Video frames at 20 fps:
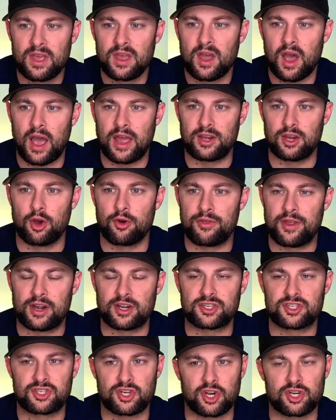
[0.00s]
I know
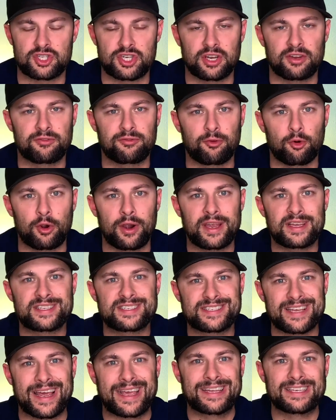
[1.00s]
they're searching for a
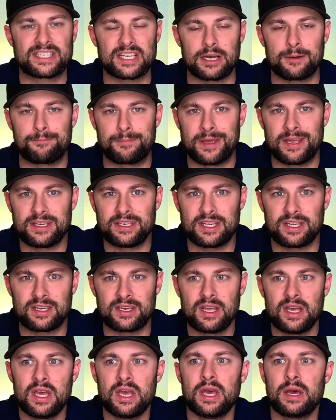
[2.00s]
second
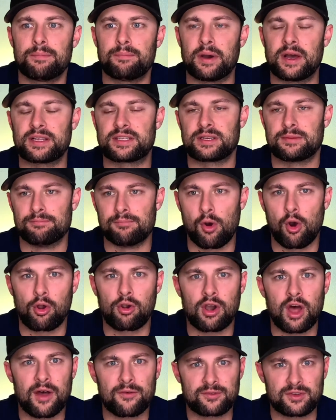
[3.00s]
opinion, but
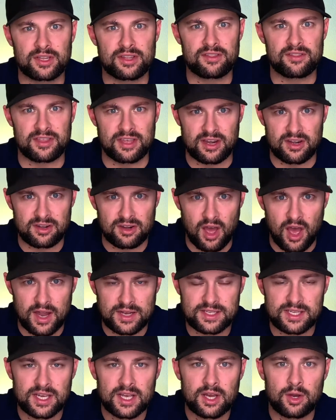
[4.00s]
more often than
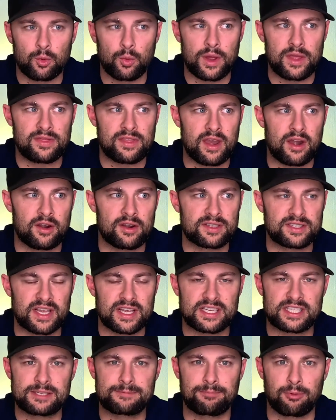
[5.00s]
not, when there is
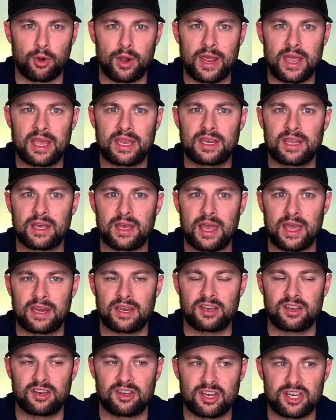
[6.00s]
a sprain and
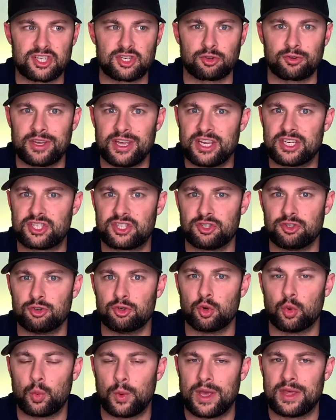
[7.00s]
an initial
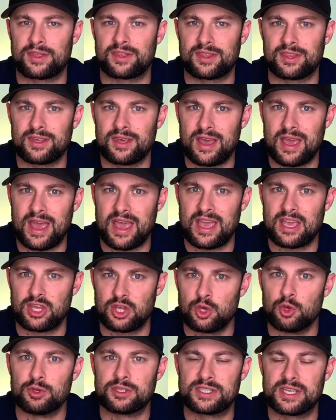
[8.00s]
issue with
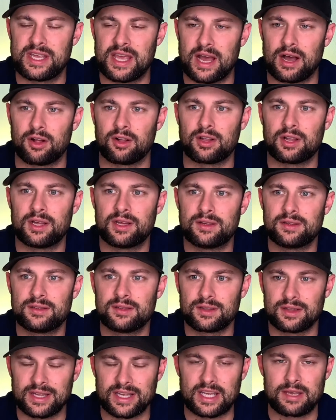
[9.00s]
a UCL
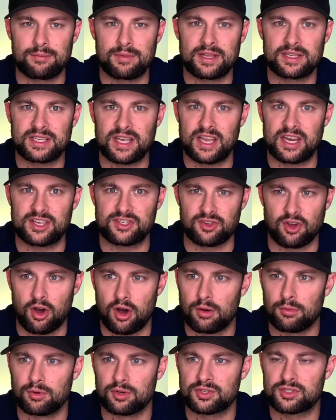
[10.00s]
ligament, it is
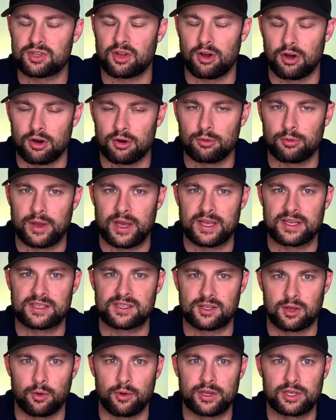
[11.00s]
almost
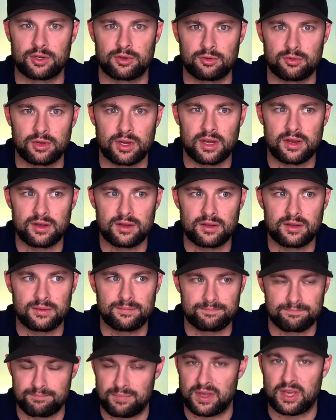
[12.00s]
always going to
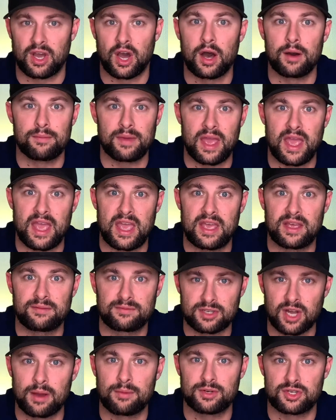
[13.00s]
become a
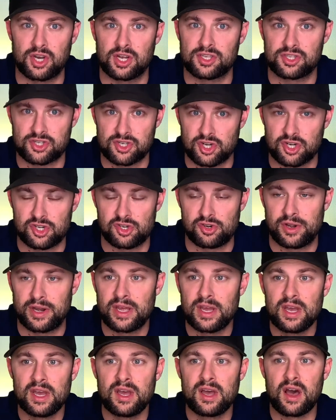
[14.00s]
Tommy John surgery.
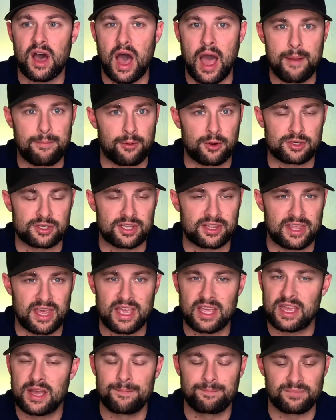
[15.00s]
I personally
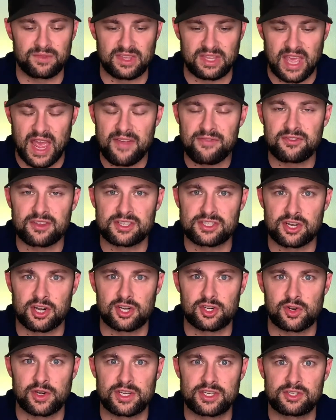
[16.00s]
think get the
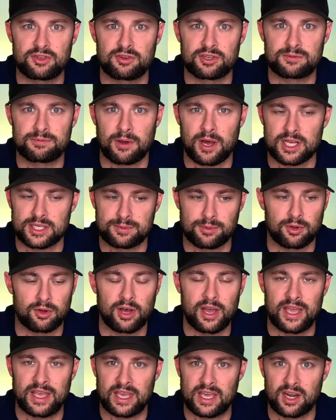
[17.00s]
surgery as soon as
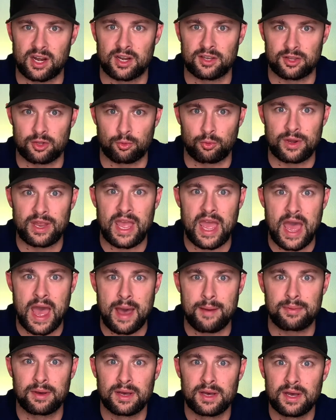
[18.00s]
possible and get on the
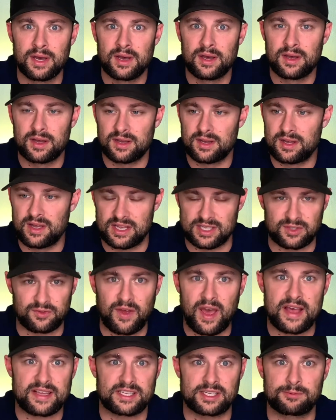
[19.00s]
rehab as
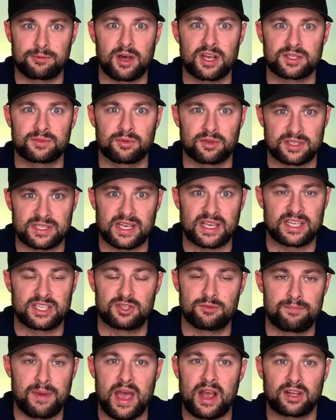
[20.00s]
fast as possible, because that
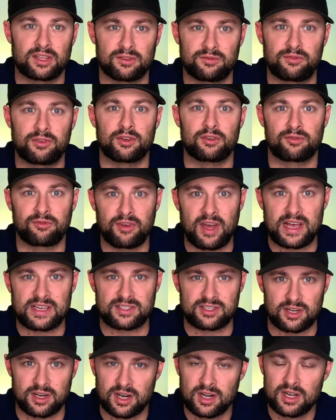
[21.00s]
gets you back in the field
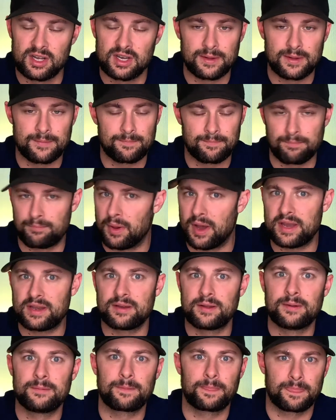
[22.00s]
faster.
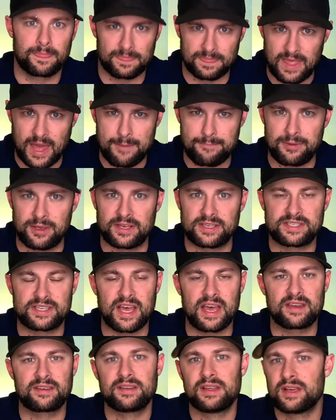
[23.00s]
But that being
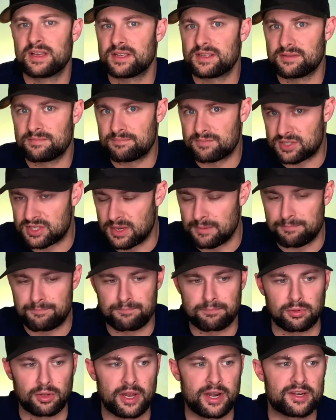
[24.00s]
said,
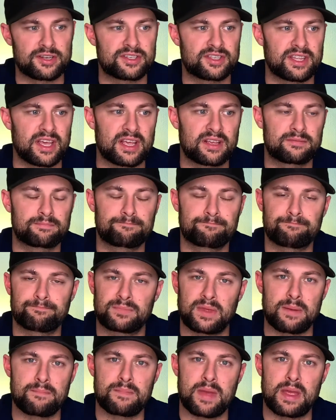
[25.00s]
some players think
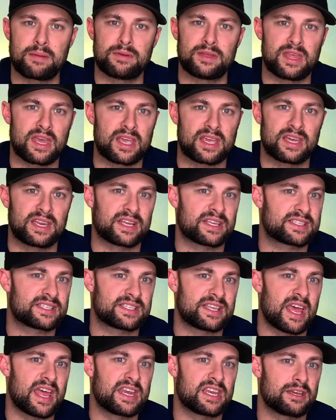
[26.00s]
that maybe they can
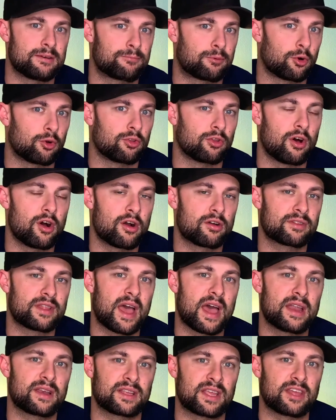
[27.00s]
extend and prolong
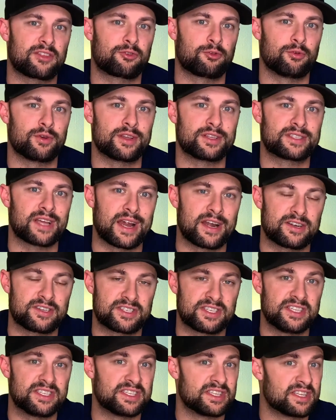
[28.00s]
that, get through an entire
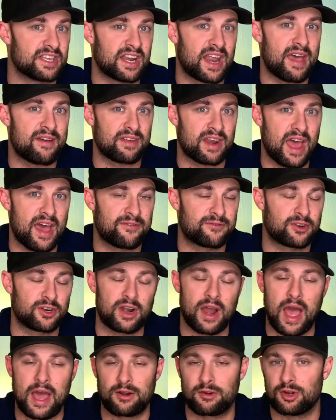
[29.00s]
season, then have it
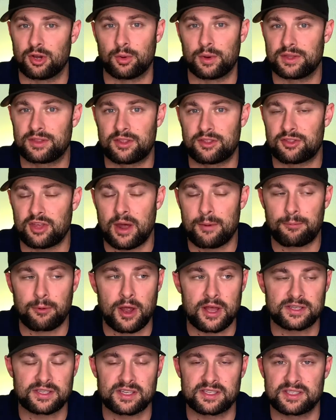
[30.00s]
after. I don't know what the thought
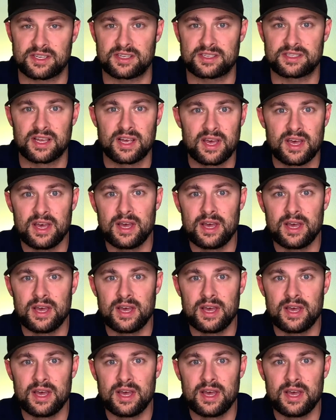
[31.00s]
process is.